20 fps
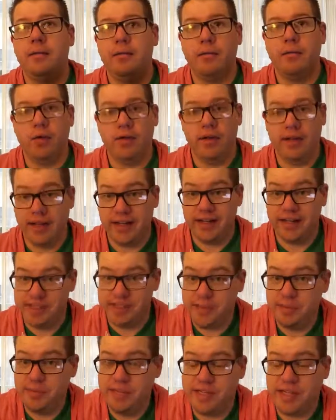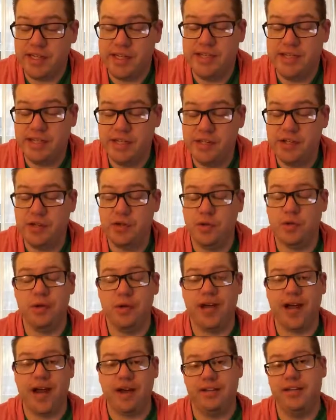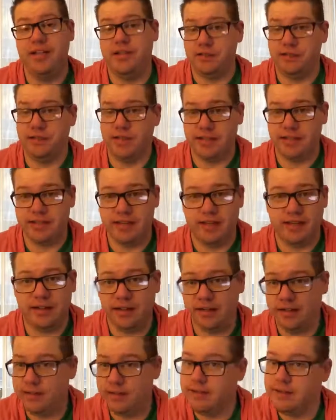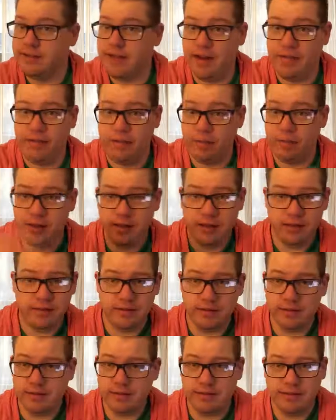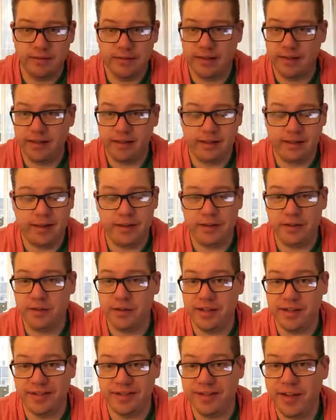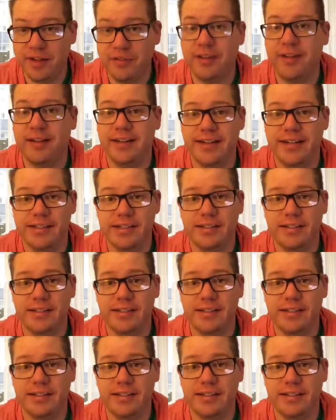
more than likely somebody's going to teach you how they do things there, because everywhere they do things differently.